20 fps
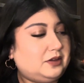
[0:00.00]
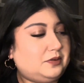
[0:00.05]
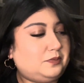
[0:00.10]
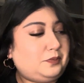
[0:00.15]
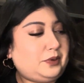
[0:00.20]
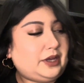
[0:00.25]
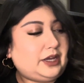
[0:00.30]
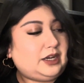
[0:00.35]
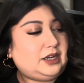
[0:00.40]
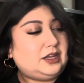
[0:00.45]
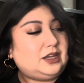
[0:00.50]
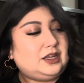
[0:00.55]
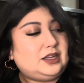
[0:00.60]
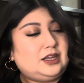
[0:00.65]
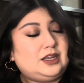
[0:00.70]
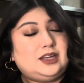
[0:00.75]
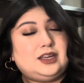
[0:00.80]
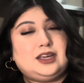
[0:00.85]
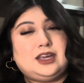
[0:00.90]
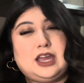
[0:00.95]
But
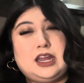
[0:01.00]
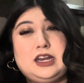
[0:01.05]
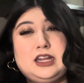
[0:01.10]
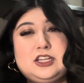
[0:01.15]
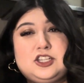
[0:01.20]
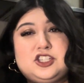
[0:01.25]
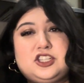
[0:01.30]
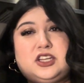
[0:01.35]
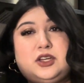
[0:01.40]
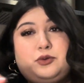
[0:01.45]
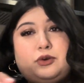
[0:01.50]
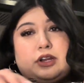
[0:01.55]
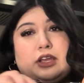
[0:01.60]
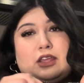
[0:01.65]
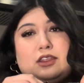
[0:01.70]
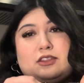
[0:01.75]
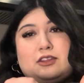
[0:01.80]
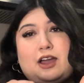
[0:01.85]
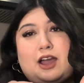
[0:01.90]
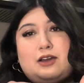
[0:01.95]
initially what I
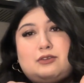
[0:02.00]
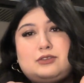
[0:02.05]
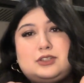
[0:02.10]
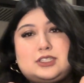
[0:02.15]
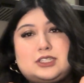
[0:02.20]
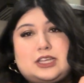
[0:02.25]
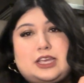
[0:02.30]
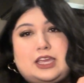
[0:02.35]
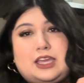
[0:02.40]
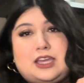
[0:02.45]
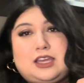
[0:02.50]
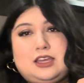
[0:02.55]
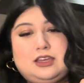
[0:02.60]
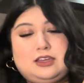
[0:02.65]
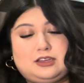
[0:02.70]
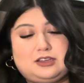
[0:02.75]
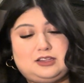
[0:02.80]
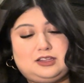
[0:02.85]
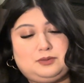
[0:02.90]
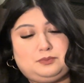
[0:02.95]
thought was like
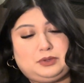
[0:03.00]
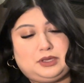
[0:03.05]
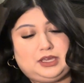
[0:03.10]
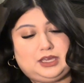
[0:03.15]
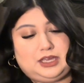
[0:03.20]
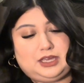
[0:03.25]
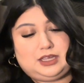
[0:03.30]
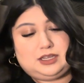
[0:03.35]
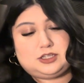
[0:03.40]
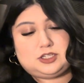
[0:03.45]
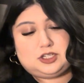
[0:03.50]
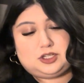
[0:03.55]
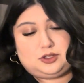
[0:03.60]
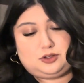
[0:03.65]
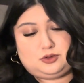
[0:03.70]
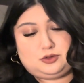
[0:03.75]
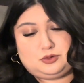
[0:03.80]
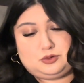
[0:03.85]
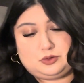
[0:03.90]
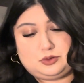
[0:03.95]
clipping it
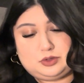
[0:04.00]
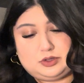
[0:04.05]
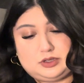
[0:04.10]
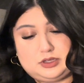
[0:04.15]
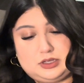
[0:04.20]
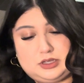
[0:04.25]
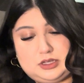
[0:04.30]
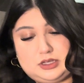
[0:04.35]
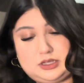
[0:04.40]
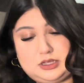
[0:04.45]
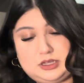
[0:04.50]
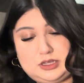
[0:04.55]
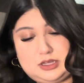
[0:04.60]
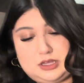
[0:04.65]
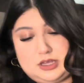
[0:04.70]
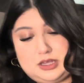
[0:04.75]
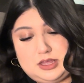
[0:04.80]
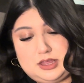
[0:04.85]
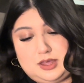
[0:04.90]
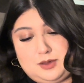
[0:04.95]
to
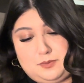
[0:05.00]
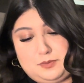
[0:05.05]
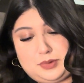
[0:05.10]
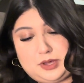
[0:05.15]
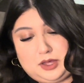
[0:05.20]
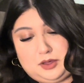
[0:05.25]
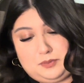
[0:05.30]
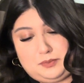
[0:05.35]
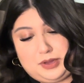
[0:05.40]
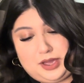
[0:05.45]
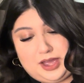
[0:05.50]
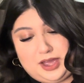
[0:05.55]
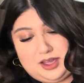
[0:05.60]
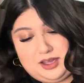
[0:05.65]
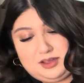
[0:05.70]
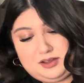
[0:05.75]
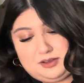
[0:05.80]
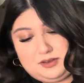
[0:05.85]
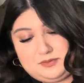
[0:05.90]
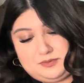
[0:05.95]
the belt
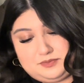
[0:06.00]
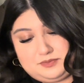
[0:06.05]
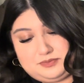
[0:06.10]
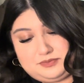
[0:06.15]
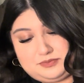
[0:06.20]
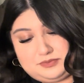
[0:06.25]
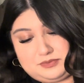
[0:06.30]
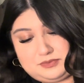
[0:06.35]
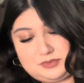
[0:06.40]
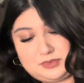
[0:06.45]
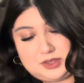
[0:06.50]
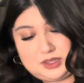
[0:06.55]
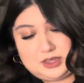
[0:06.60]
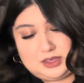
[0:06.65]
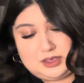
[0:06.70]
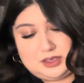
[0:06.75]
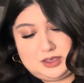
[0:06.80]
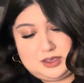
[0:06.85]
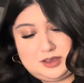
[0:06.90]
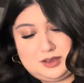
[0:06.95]
bag,
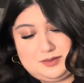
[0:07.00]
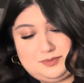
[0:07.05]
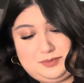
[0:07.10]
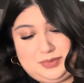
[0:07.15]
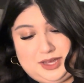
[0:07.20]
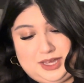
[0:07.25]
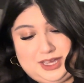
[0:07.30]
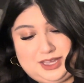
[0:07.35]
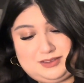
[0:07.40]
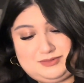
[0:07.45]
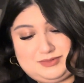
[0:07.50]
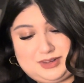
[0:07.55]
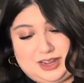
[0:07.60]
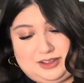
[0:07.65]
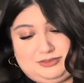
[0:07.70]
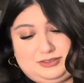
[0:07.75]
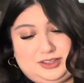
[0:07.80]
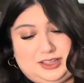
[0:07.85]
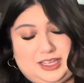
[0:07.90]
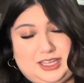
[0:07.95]
but I
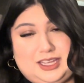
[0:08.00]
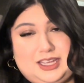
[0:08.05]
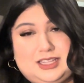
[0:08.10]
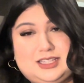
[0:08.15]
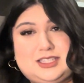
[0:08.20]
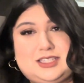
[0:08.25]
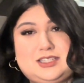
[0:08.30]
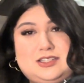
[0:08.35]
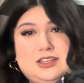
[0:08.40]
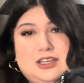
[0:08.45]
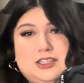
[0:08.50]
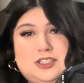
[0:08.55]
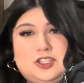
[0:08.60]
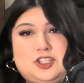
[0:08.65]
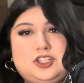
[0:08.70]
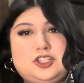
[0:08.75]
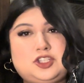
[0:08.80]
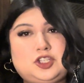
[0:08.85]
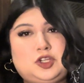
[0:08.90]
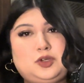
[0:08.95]
feel like it's
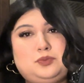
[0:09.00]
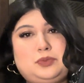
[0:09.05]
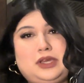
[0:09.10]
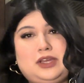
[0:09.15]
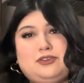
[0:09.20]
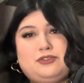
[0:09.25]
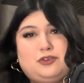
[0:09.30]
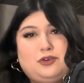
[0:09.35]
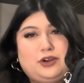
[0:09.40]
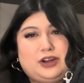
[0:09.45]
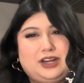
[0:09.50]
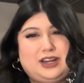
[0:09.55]
just too big for it,